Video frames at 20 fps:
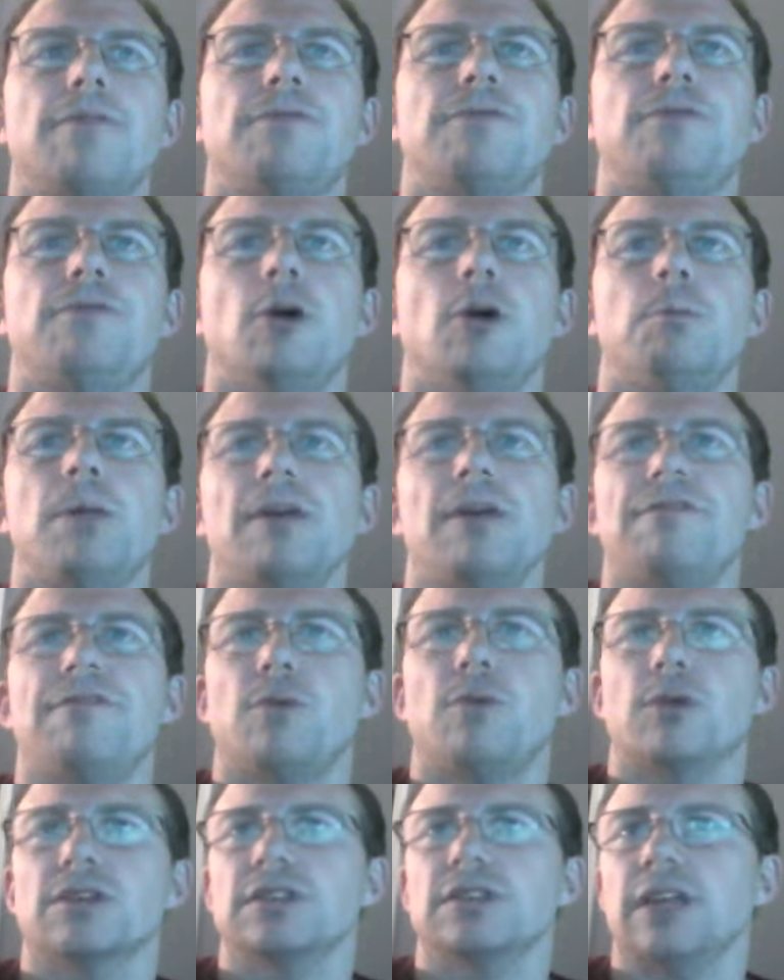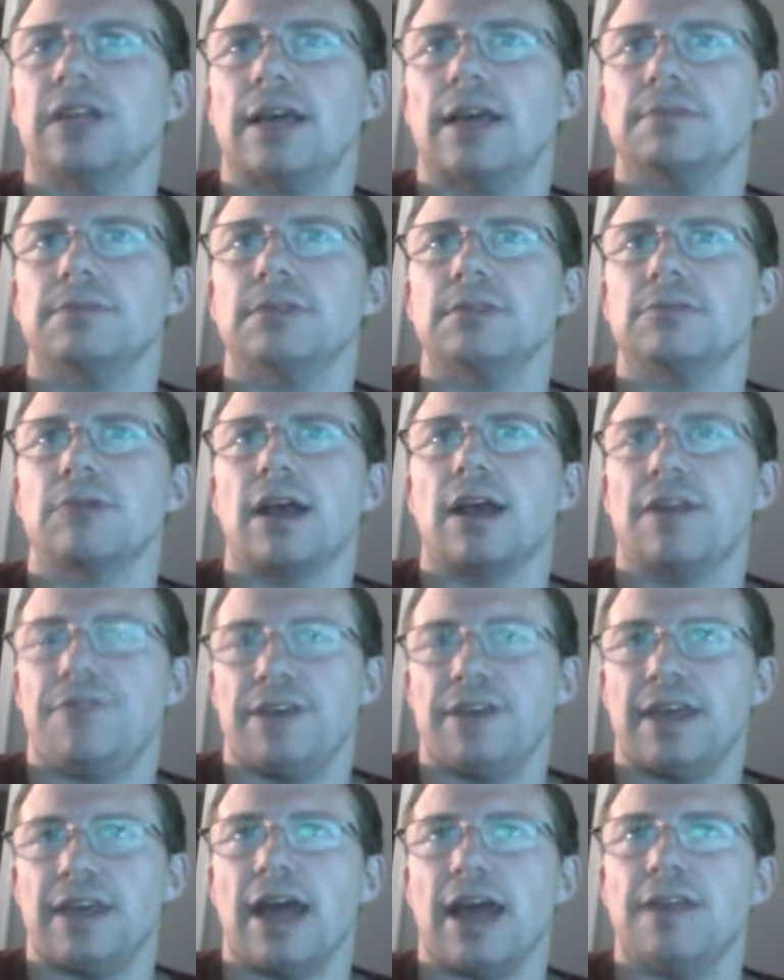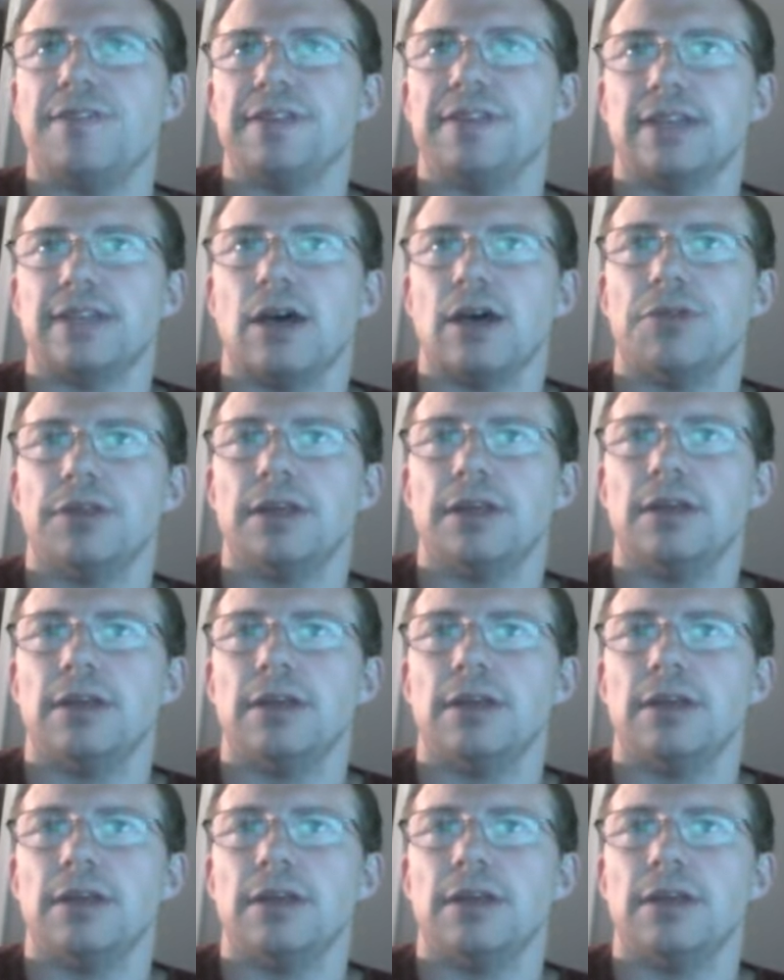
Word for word: he'll play four slams, right? If he can, if he's healthy,